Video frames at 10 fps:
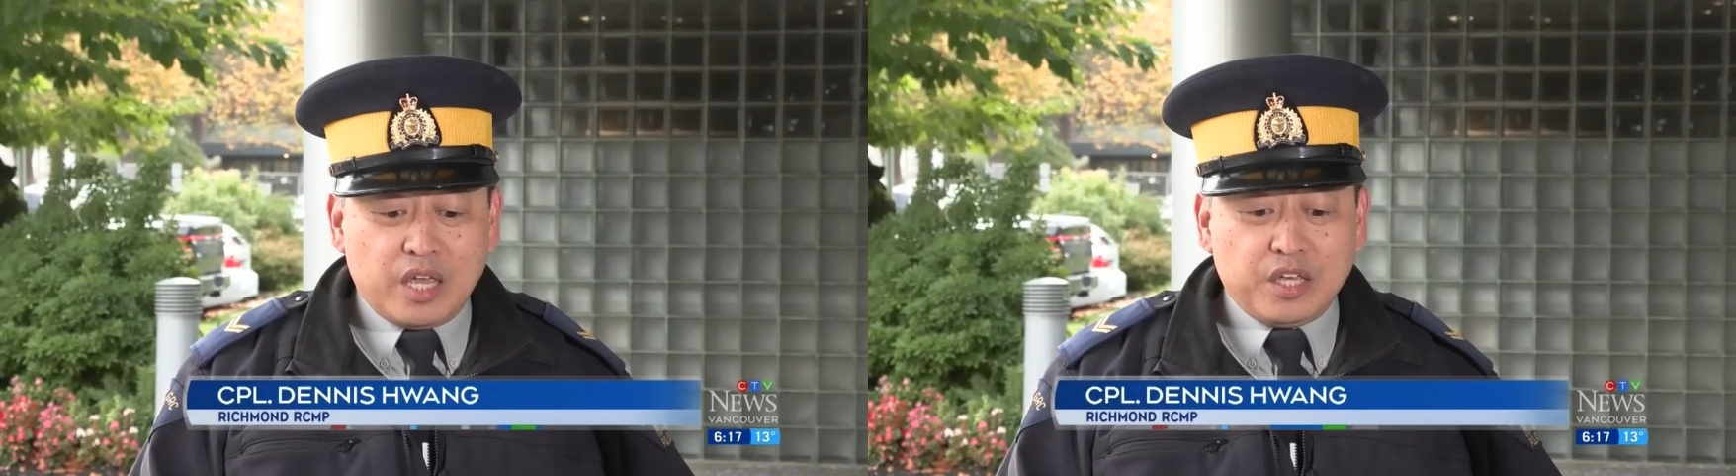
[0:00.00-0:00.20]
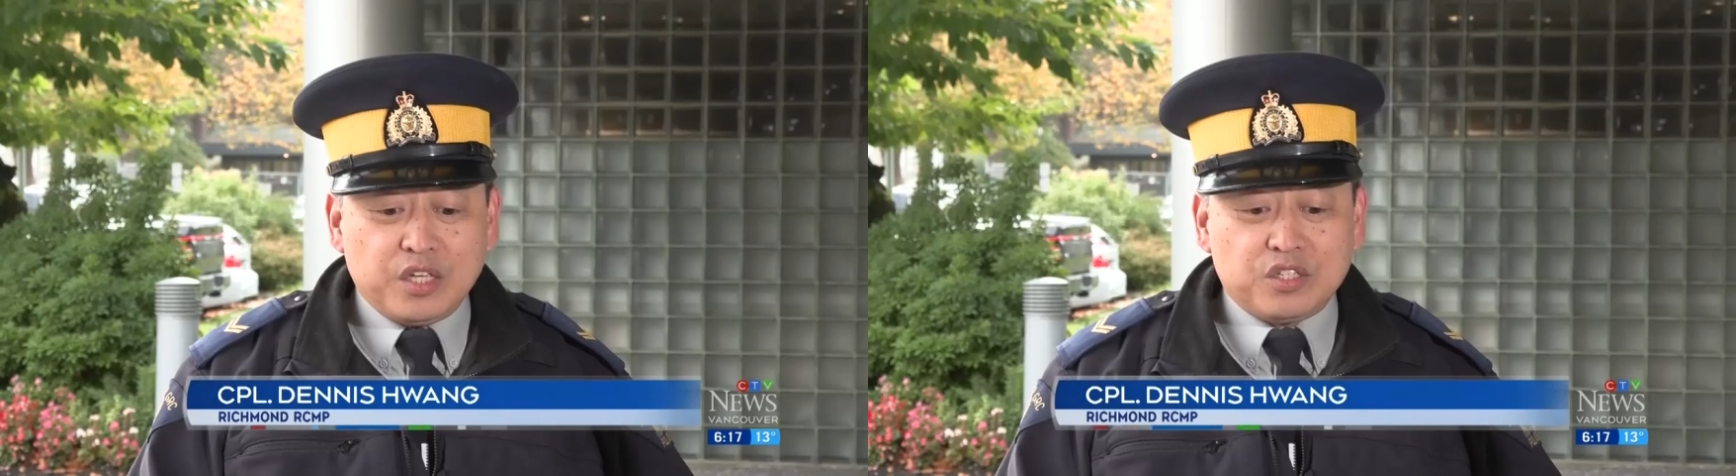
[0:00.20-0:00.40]

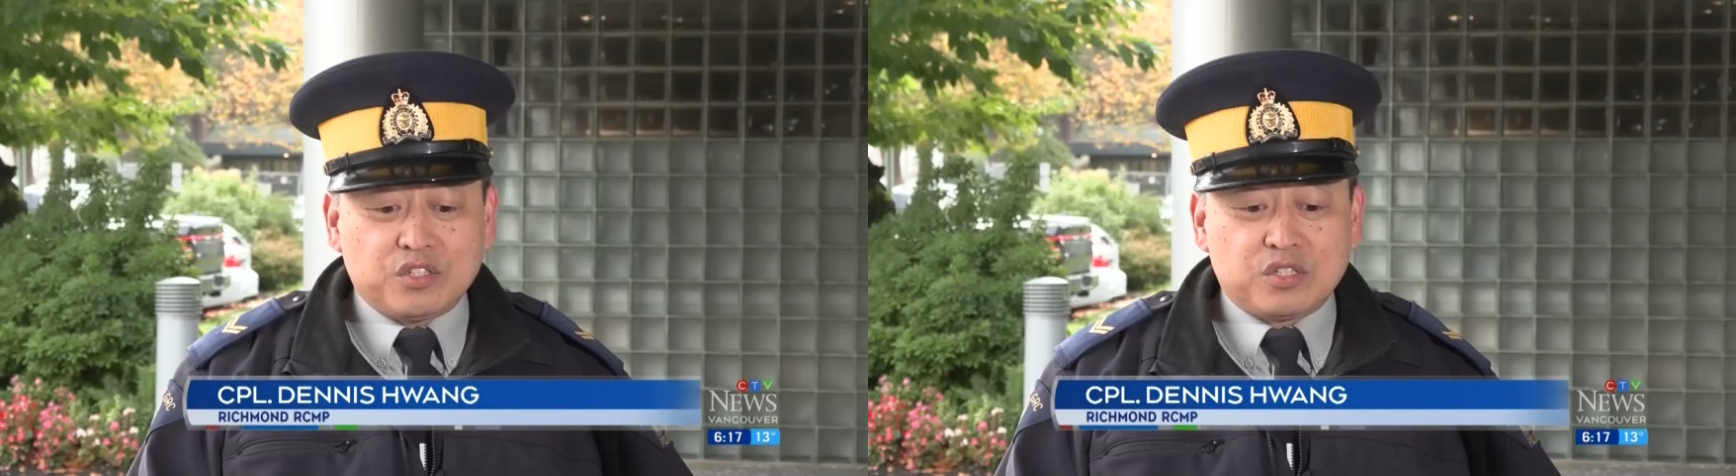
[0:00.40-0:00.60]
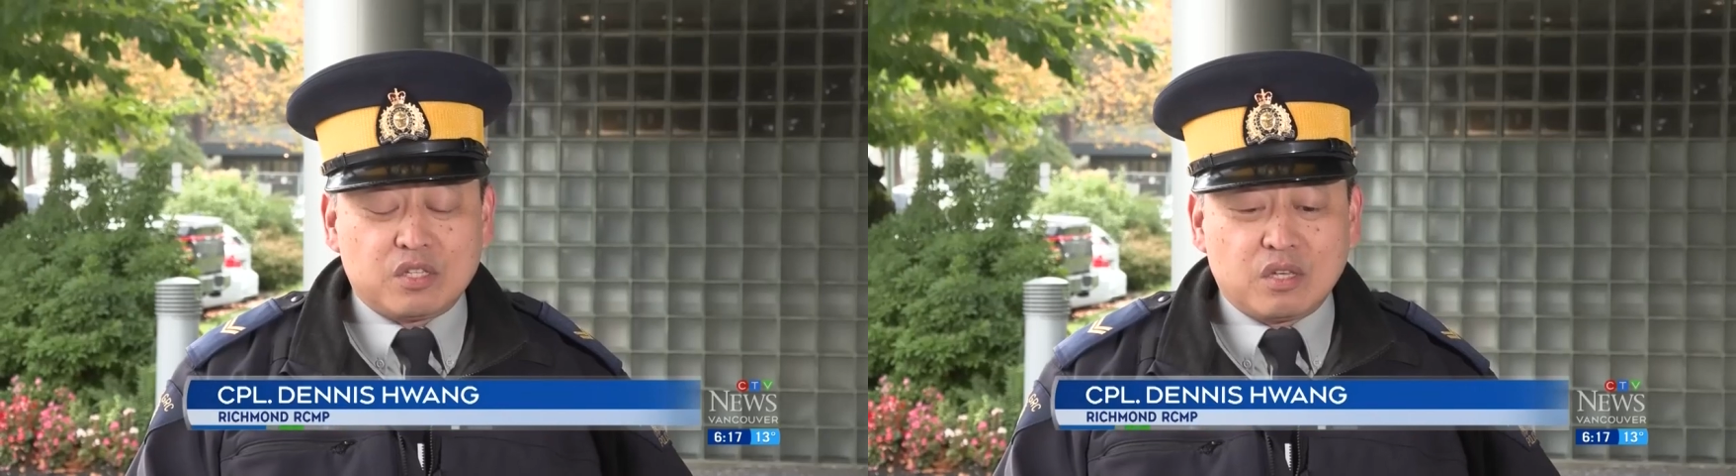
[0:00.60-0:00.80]

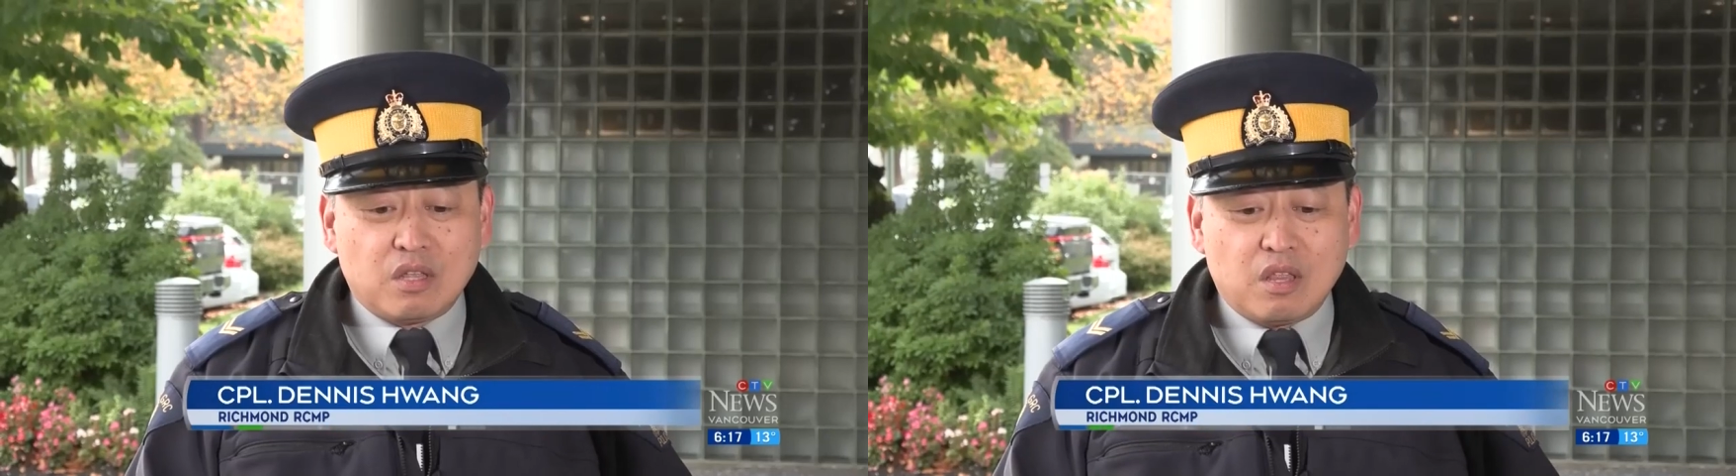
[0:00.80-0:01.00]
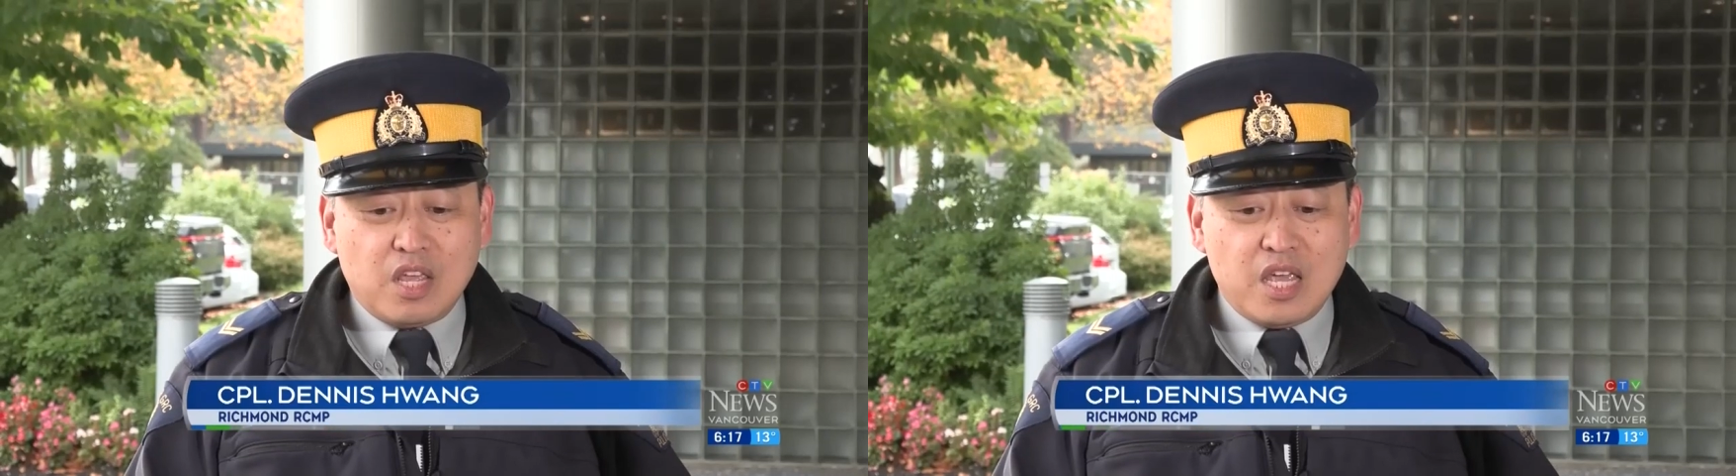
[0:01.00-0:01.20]
is
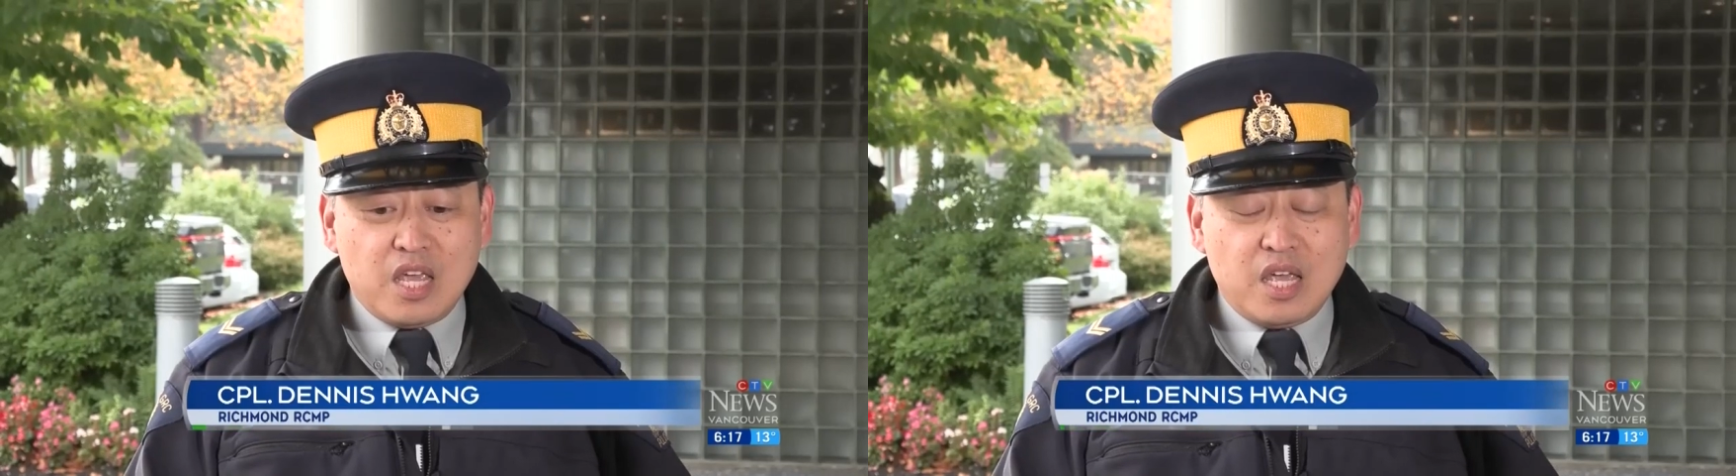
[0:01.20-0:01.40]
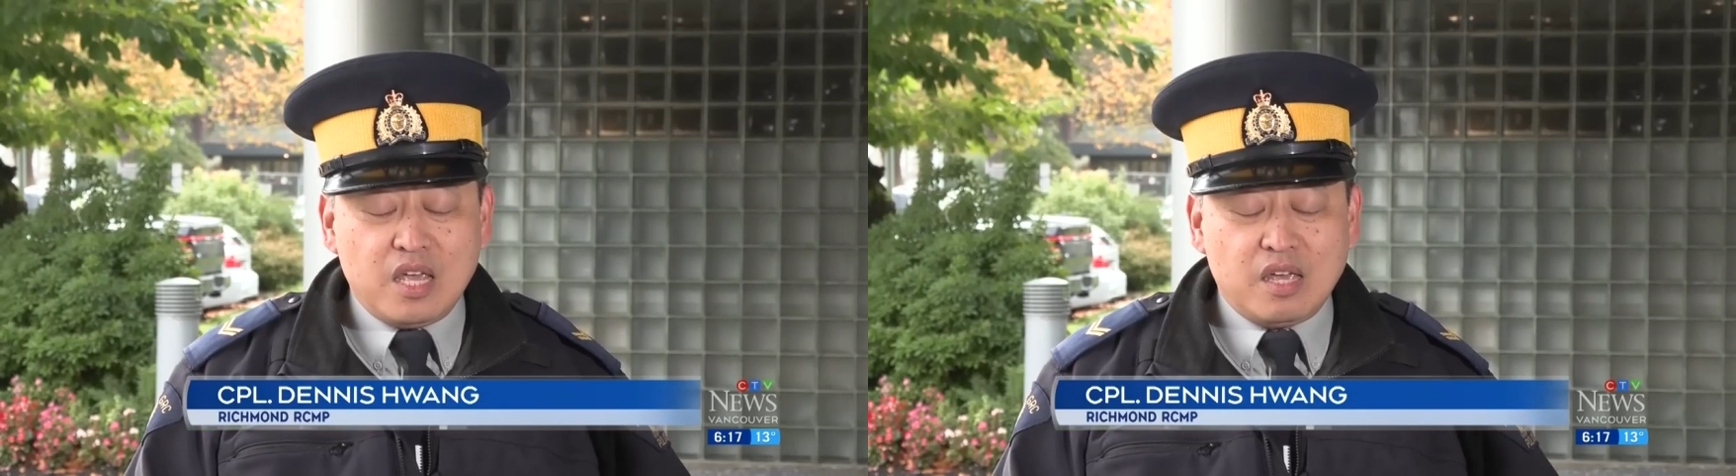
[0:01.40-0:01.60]

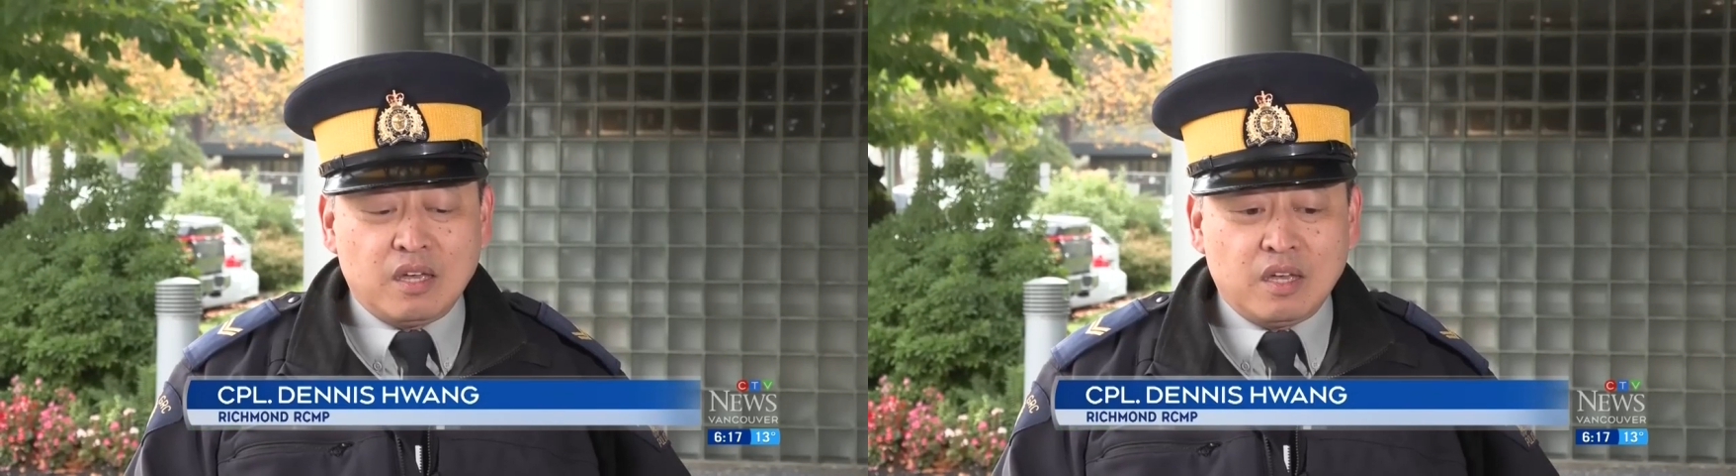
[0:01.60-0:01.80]
the